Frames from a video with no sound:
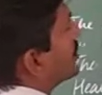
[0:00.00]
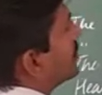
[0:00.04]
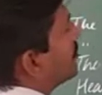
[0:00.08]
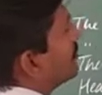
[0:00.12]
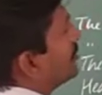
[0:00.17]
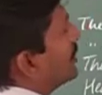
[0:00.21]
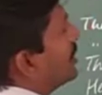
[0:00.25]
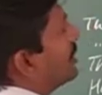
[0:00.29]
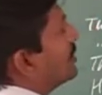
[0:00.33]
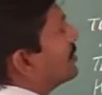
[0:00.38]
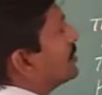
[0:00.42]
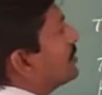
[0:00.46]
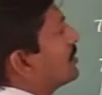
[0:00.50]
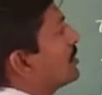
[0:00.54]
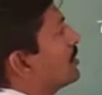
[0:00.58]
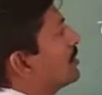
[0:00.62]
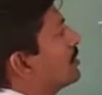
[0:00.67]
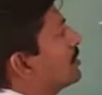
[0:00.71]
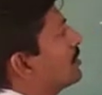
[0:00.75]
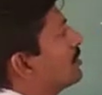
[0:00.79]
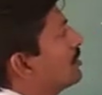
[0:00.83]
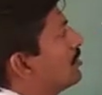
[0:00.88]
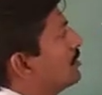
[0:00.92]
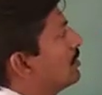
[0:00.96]
means
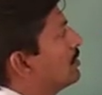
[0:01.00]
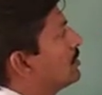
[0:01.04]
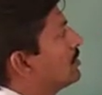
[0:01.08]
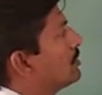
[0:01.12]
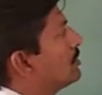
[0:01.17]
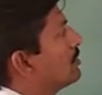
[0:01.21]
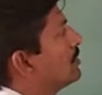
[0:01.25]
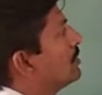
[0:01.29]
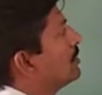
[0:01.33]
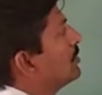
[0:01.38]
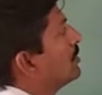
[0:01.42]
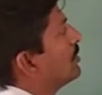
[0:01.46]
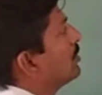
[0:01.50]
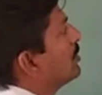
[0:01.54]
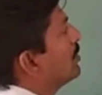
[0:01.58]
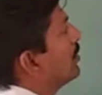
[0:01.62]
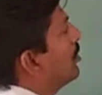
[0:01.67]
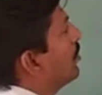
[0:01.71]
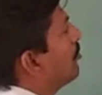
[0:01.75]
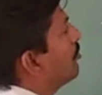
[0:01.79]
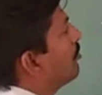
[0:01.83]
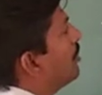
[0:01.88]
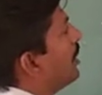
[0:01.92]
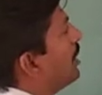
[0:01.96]

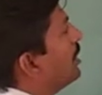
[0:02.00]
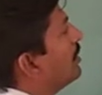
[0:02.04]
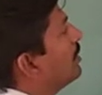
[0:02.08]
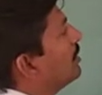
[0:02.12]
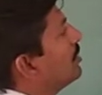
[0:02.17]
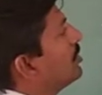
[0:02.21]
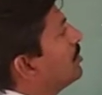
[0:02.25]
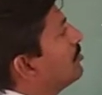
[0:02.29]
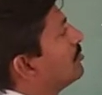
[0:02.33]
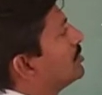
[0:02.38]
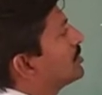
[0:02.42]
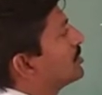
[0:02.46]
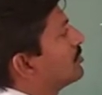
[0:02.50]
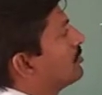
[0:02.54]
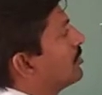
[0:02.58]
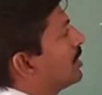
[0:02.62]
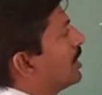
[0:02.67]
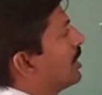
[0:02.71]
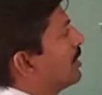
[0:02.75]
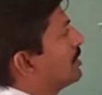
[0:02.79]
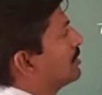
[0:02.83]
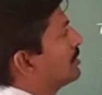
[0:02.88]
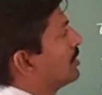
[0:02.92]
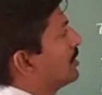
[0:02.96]
paired limbs we
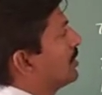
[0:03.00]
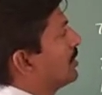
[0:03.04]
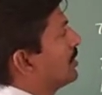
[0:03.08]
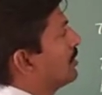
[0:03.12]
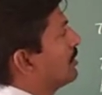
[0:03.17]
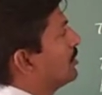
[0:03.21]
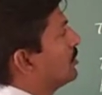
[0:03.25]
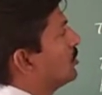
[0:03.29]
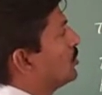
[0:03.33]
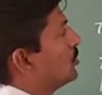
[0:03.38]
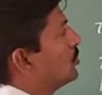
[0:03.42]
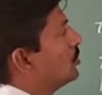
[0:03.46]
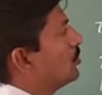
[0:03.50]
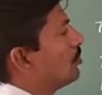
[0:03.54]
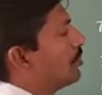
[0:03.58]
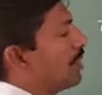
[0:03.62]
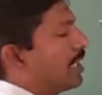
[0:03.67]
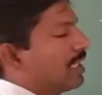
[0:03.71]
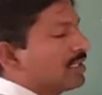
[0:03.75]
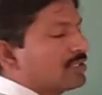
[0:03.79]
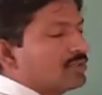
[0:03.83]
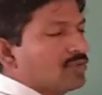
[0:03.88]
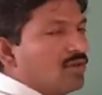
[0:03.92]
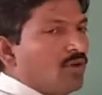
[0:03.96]
can say, two
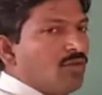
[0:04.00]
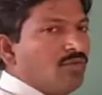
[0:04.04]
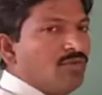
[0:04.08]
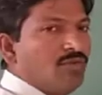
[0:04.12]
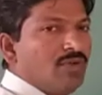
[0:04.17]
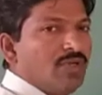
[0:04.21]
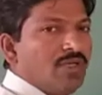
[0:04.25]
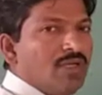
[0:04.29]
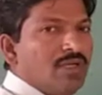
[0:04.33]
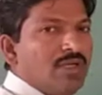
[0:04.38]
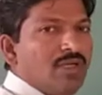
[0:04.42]
pairs of